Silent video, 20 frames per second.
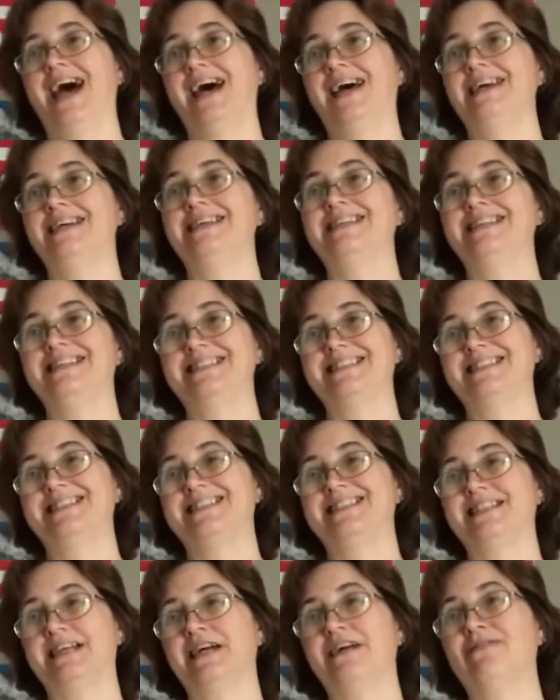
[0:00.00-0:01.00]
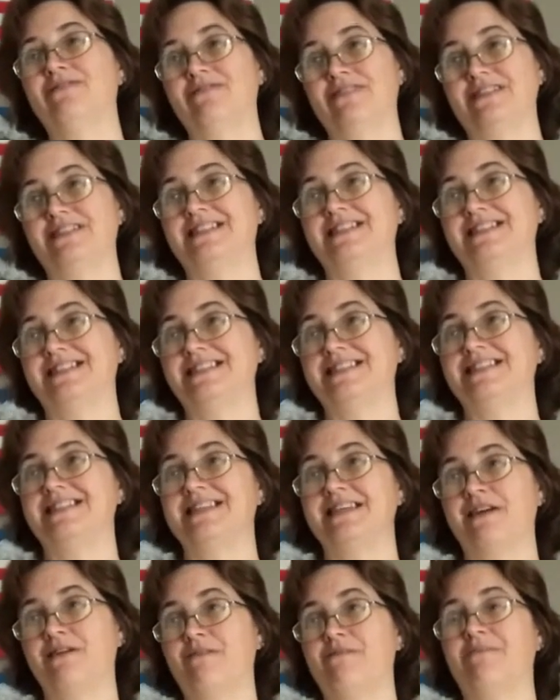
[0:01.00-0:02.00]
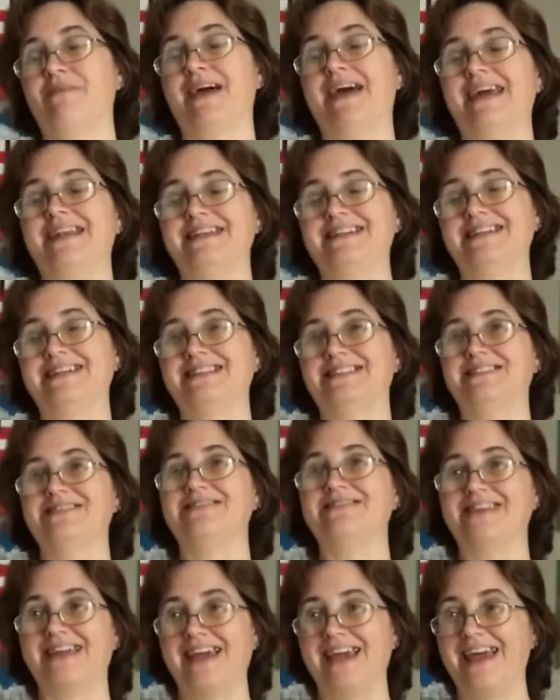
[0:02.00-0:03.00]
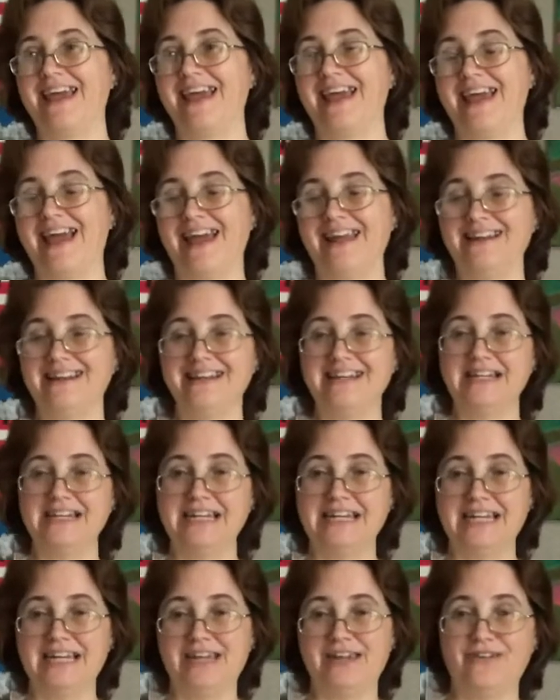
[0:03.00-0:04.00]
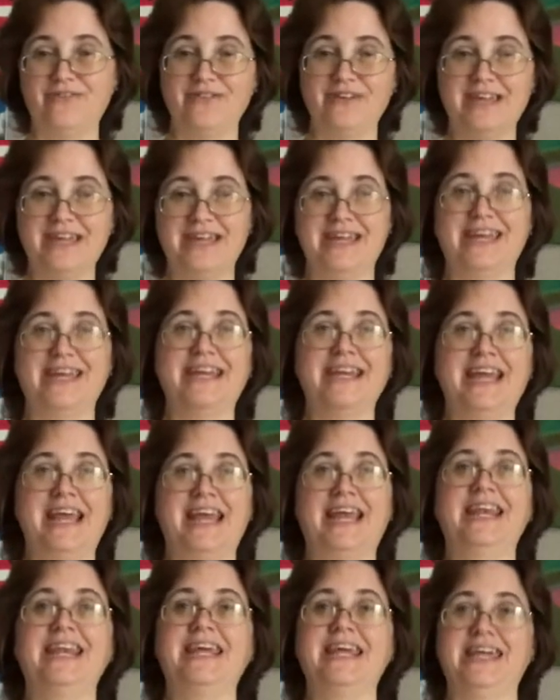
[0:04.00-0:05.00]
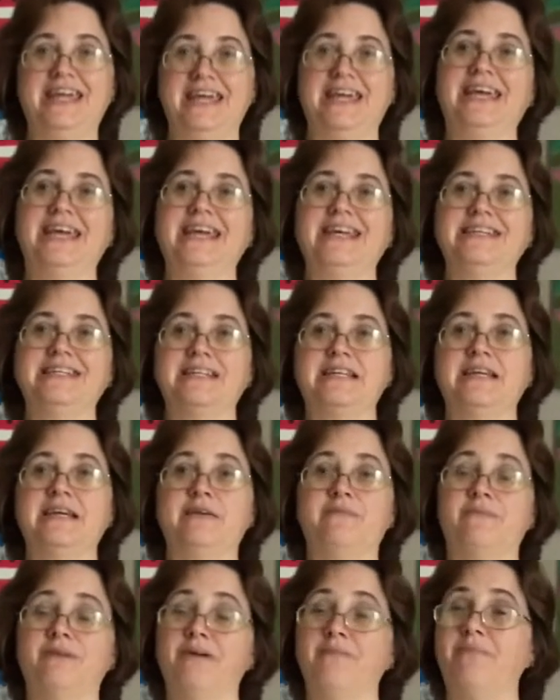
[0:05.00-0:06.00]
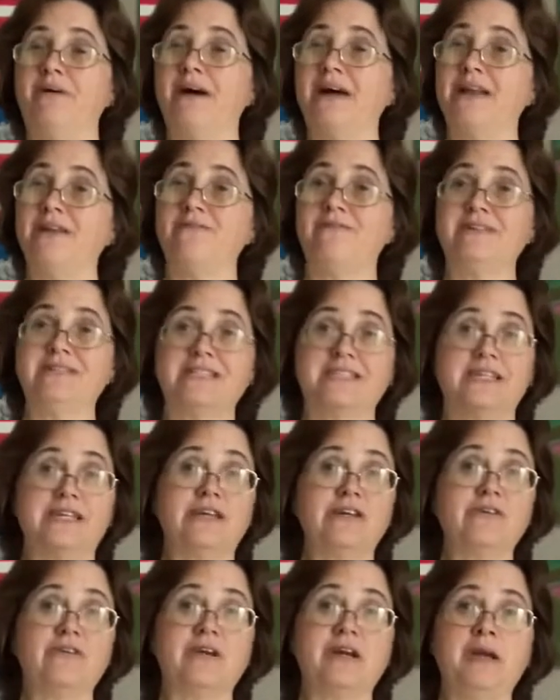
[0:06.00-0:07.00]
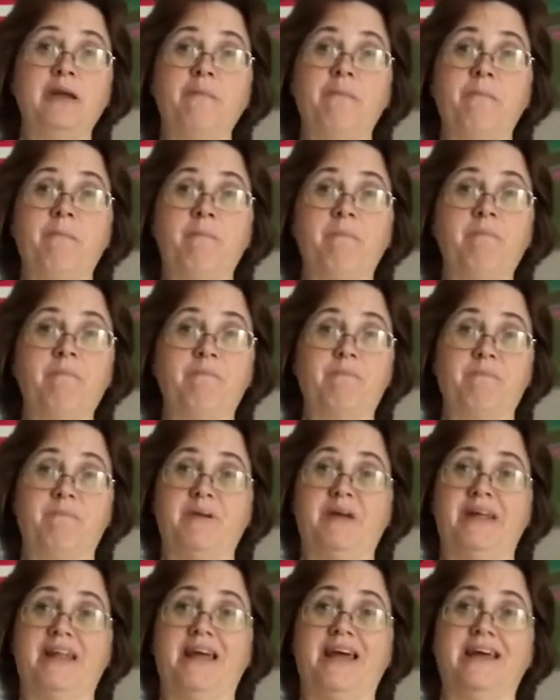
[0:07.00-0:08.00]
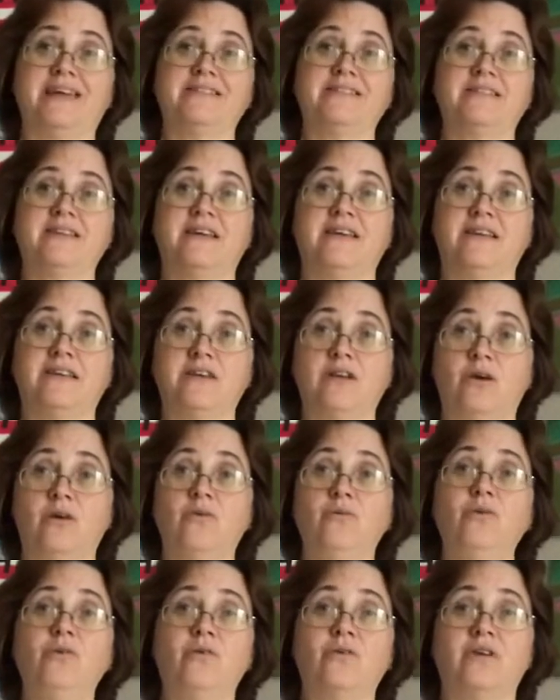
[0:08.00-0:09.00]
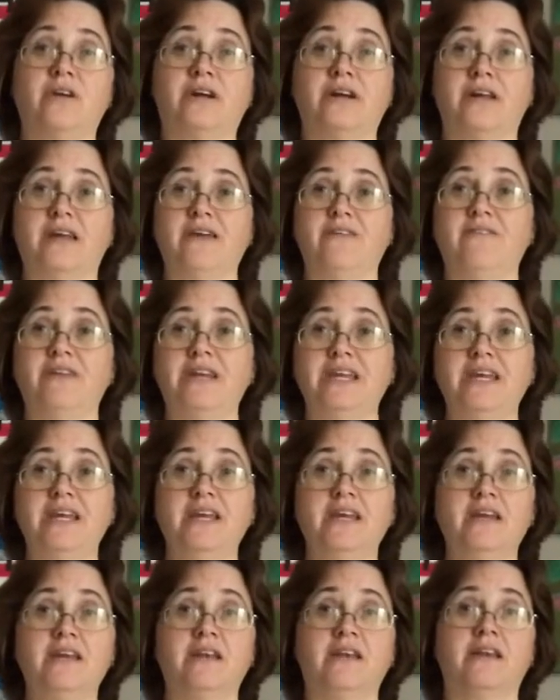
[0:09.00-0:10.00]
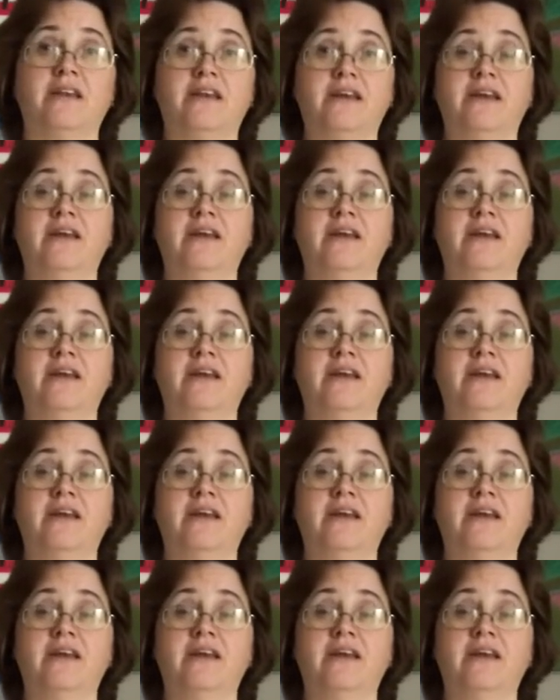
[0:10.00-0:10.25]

I stuck with just the OMAD yesterday. I didn't give in and ate, and my body was hungry. But I said, no, you're not giving in.